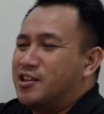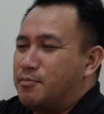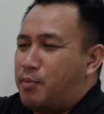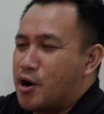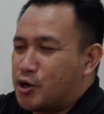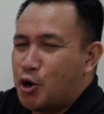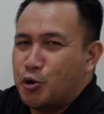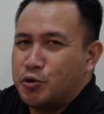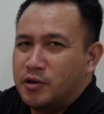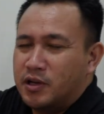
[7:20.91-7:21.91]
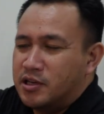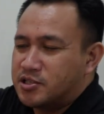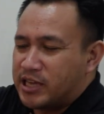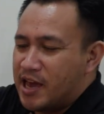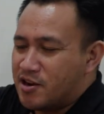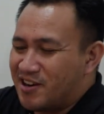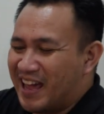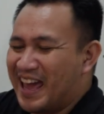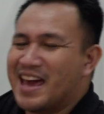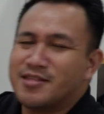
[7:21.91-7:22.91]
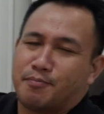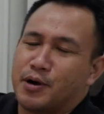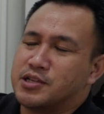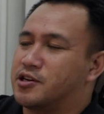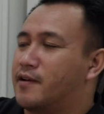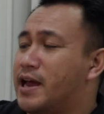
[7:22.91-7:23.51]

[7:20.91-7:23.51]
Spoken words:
the barcode scanner, and the printer.